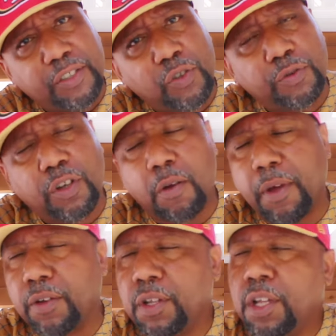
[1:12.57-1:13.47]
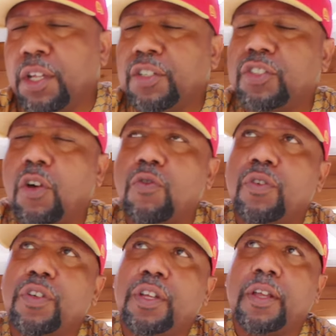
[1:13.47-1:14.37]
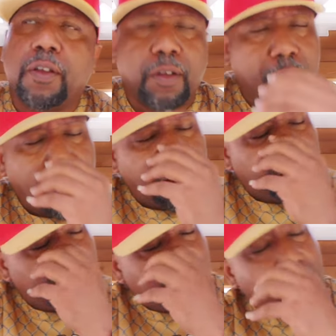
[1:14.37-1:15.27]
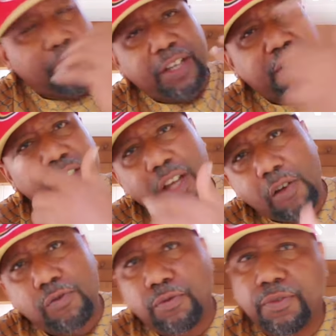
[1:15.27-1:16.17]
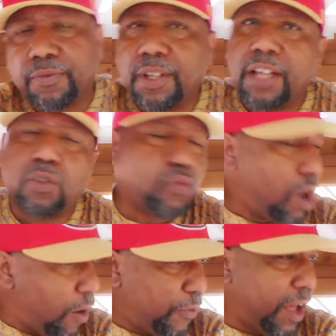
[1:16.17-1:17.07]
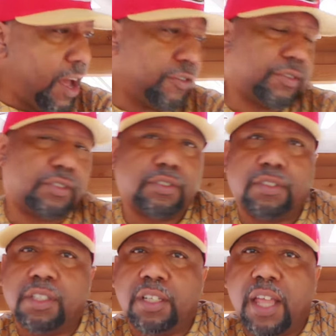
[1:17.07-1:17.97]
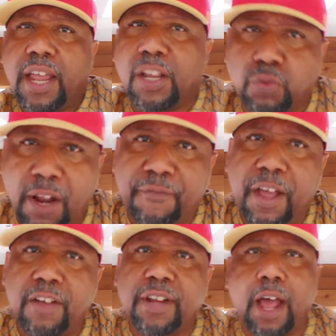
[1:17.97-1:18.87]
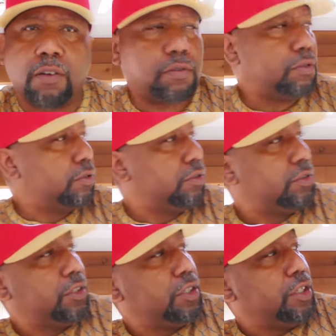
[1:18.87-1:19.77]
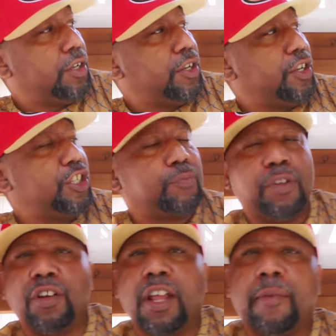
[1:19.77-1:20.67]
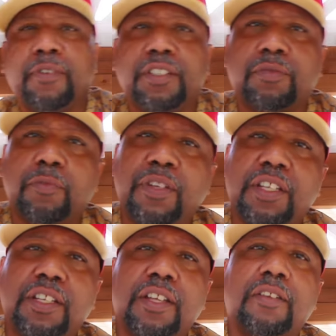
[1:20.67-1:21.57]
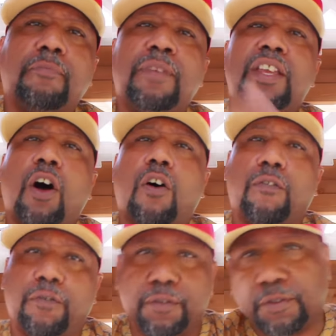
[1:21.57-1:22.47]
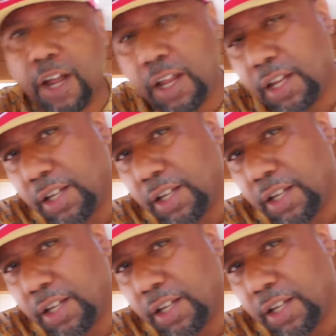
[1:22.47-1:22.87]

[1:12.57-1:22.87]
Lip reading: You know what I'm talking about? So, I met T.O. at the Waffle House. And guess what I found out? His middle name needs to be Me Off, right?